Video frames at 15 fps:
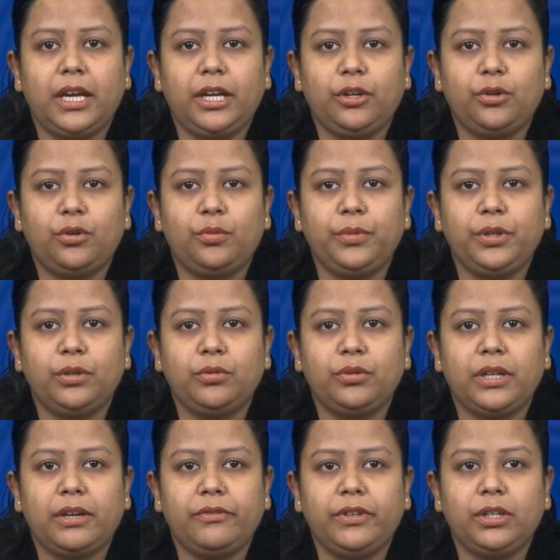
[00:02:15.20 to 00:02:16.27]

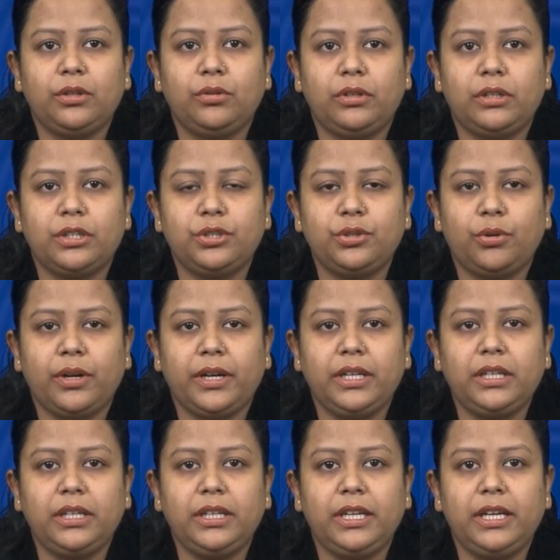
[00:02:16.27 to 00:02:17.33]
acromioclavicular
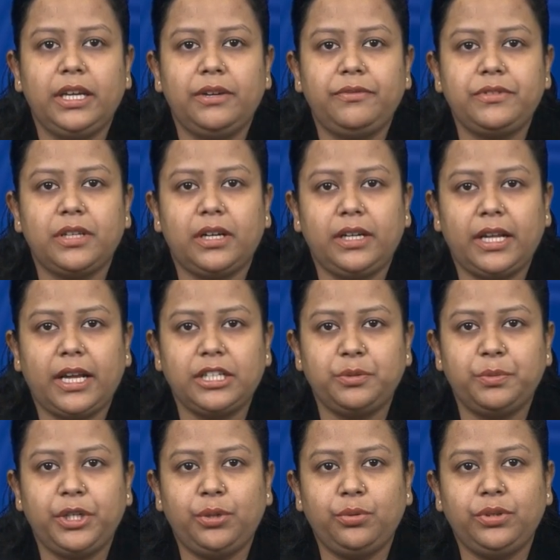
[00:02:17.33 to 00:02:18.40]
joint gives
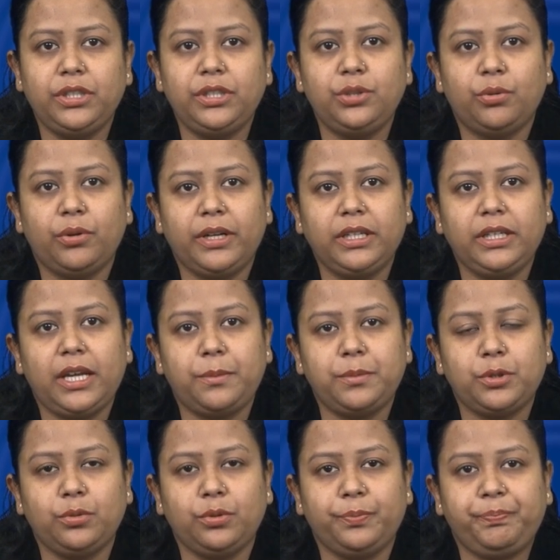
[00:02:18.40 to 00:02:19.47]
attachment to the joint
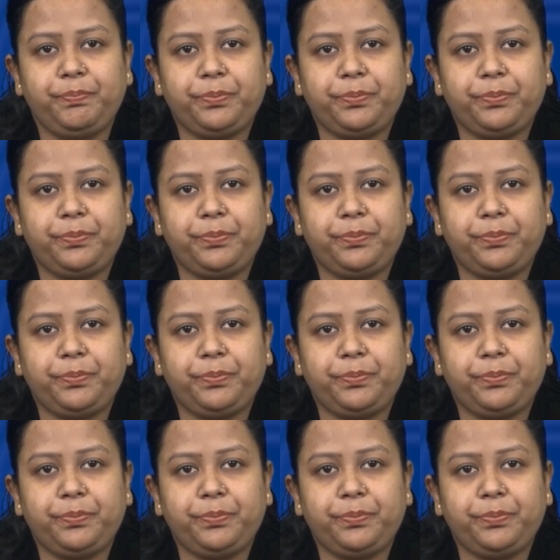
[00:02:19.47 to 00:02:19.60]
capsule.